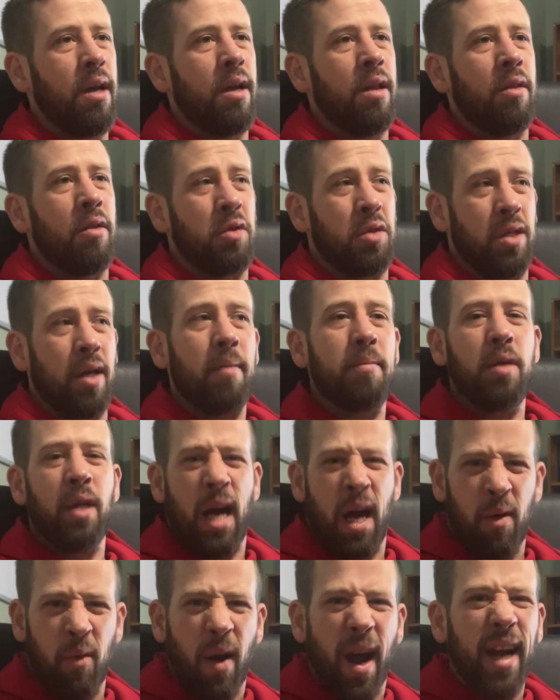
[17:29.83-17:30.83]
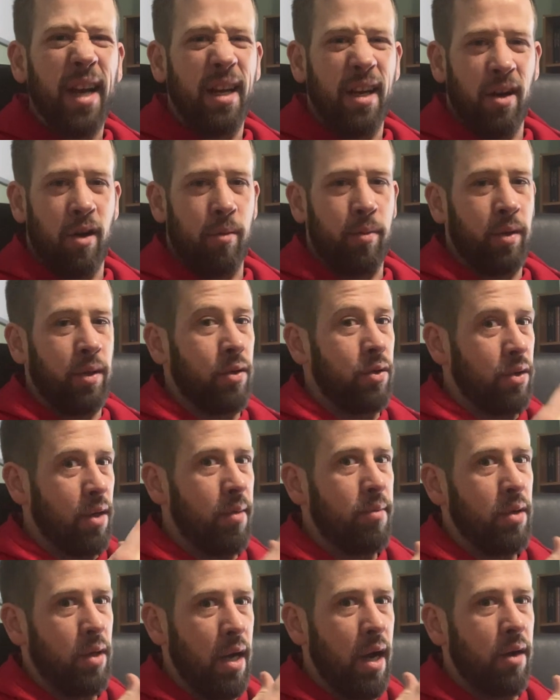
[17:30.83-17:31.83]
There's something you got right here, but there's
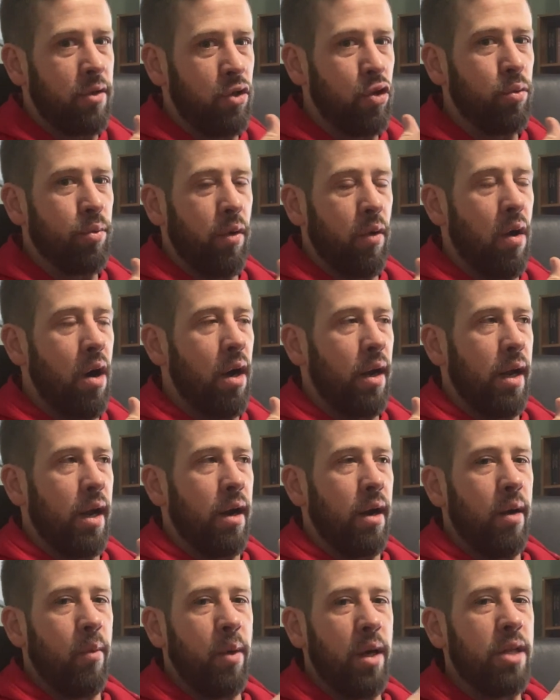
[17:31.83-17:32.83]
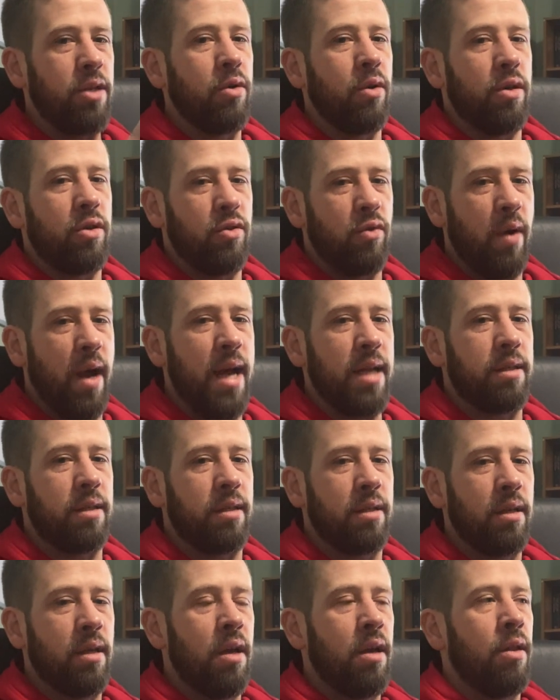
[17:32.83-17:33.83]
something you got super wrong here. And we need to
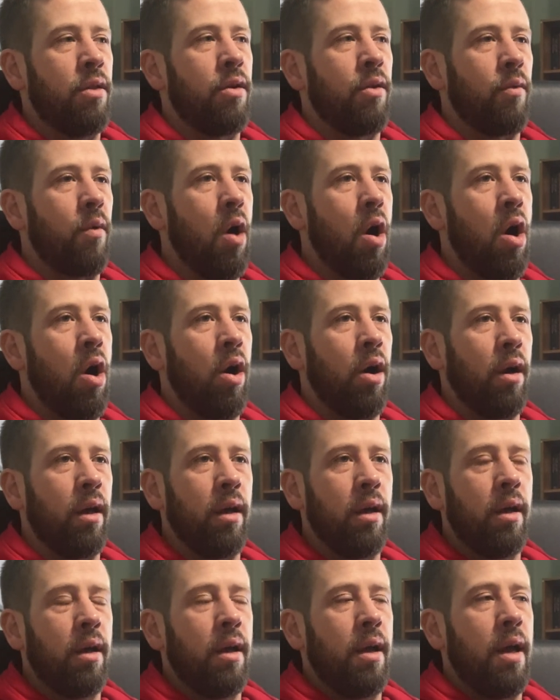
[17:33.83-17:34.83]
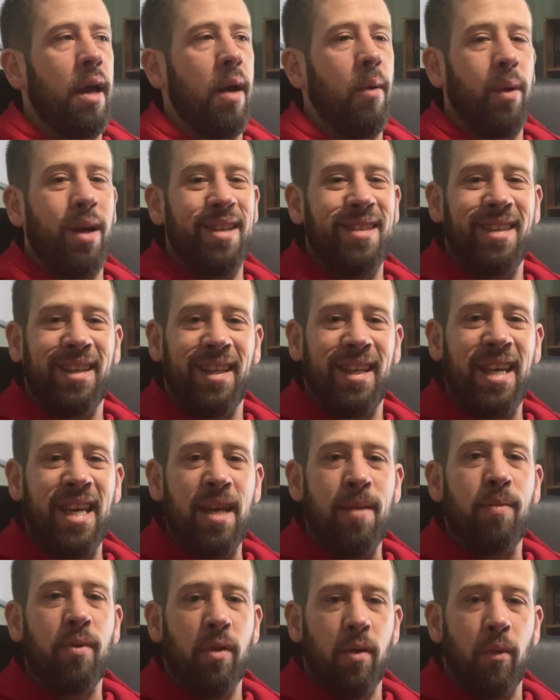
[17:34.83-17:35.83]
address the wrong, and we need to
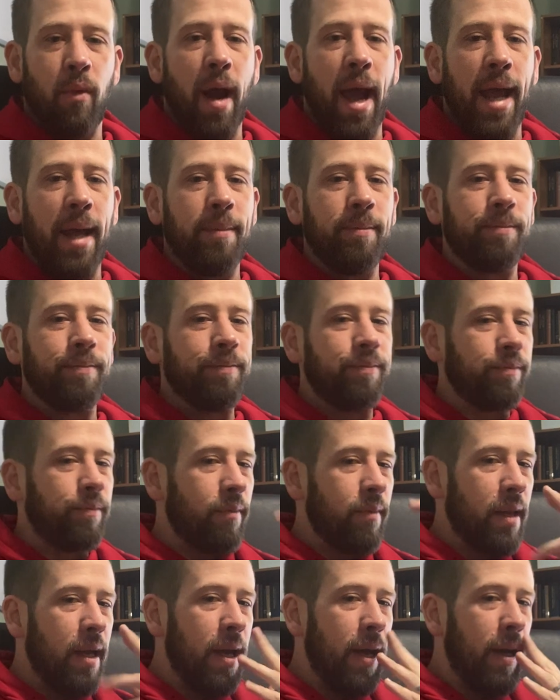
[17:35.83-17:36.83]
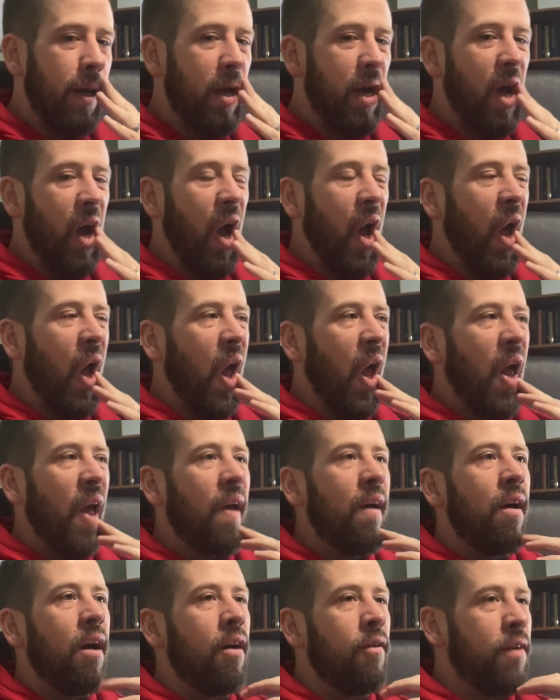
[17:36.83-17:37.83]
keep the right. And
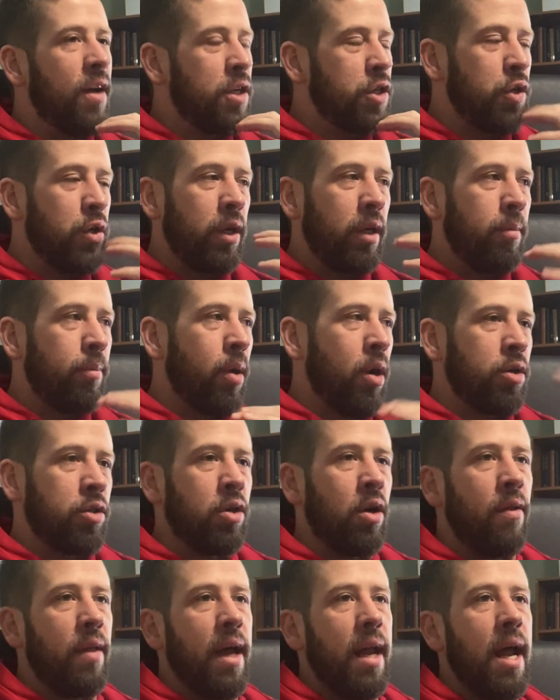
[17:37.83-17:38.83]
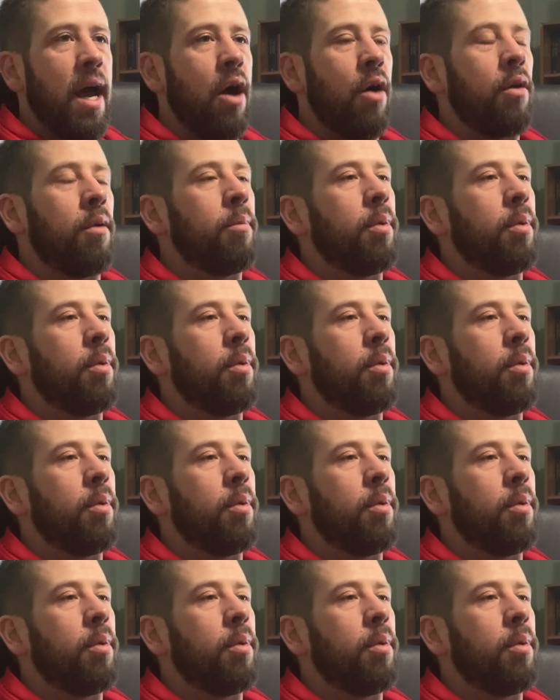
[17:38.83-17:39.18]
eventually you can parse all that out.